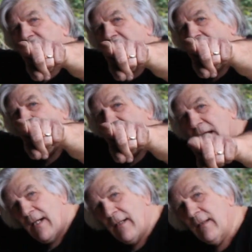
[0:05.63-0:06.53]
Day.
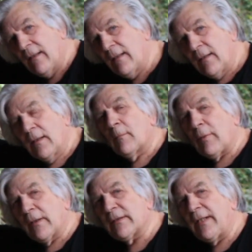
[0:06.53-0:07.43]

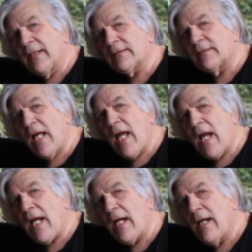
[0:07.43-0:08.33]
President's
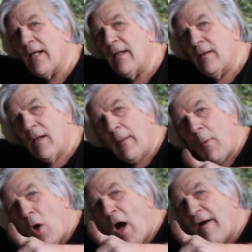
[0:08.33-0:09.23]
Day.
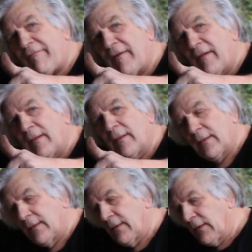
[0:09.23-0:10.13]
I'm off.
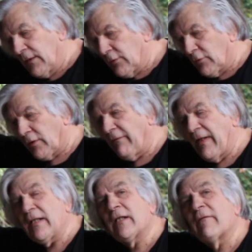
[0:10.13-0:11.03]
Took
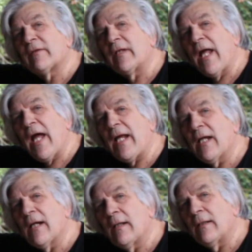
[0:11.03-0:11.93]
advantage of it today.
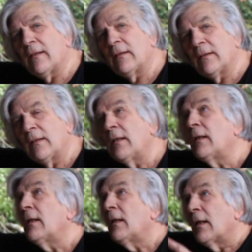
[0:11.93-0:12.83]

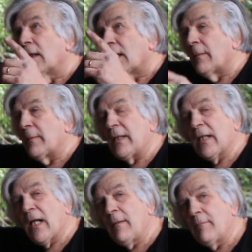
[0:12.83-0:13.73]
Let
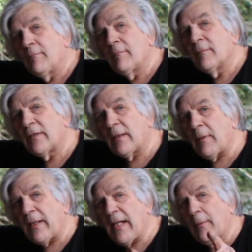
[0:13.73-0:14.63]
me take
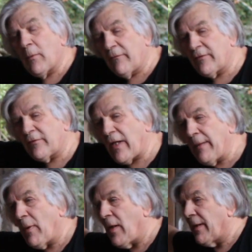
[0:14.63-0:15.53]
my camera off the
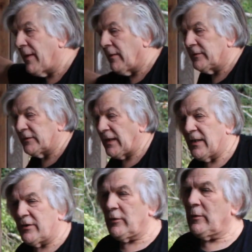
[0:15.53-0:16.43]
tripod and I'll just
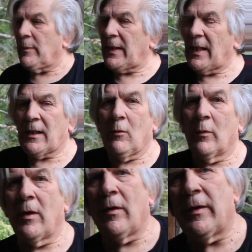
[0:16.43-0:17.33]
kind of show you what I got
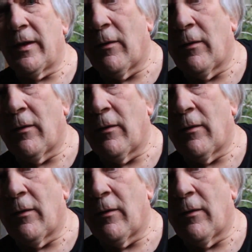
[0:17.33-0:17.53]
going on here,